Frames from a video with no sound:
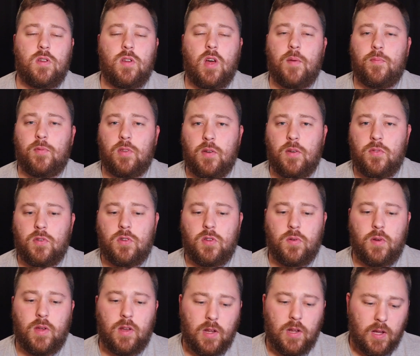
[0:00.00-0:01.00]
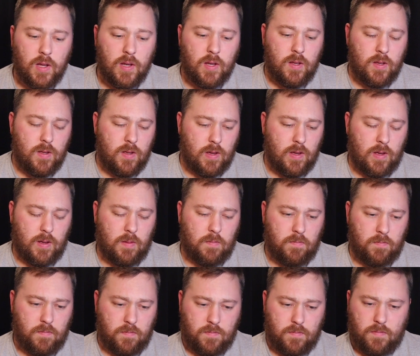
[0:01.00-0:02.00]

and hop flavor to it. Um,